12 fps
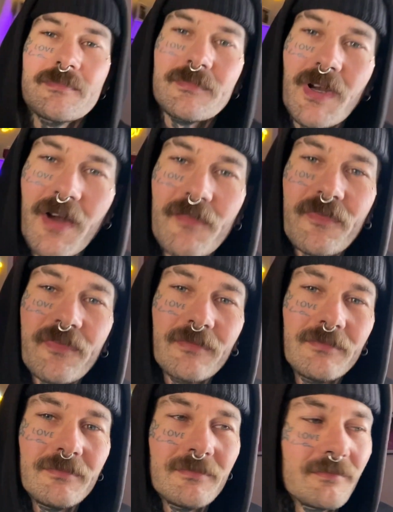I've
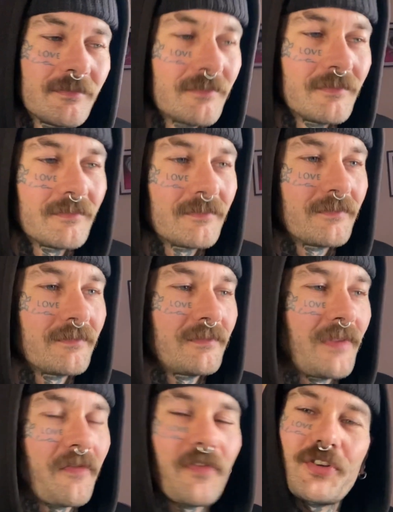I
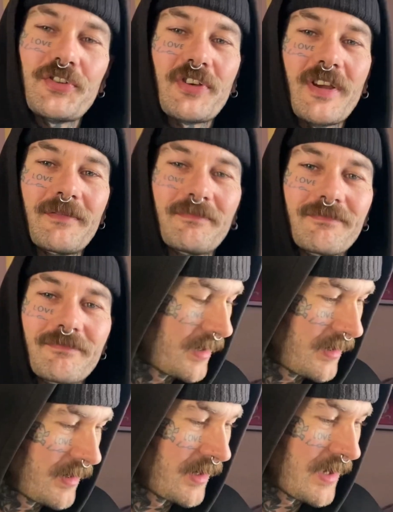finished it.
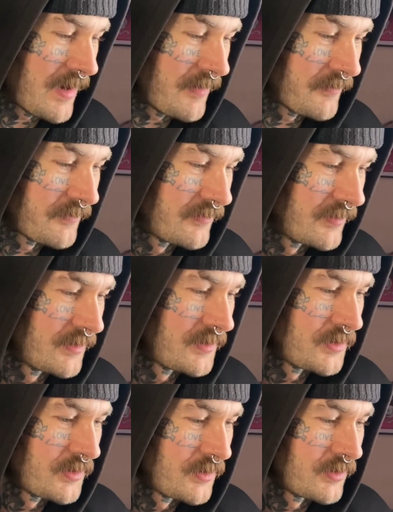I have
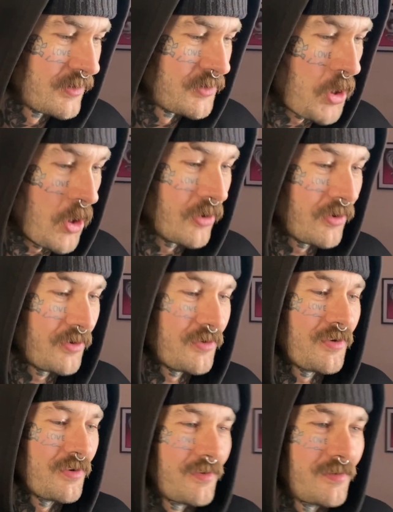conquered
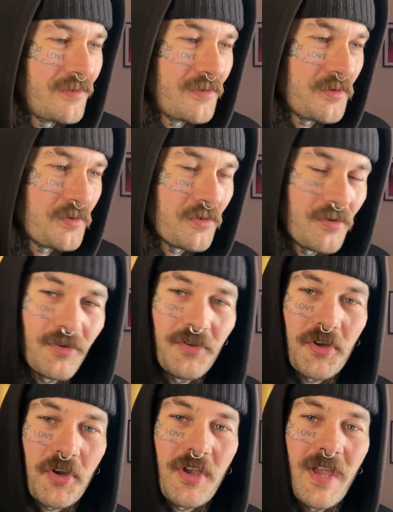the
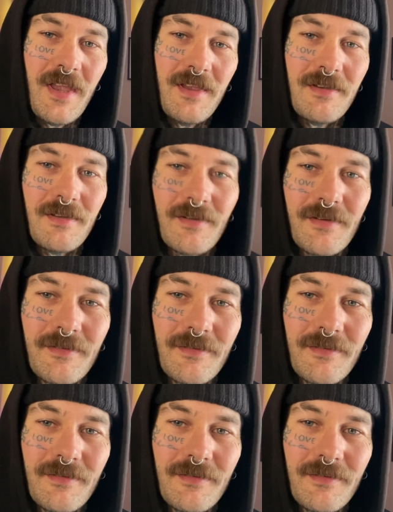king.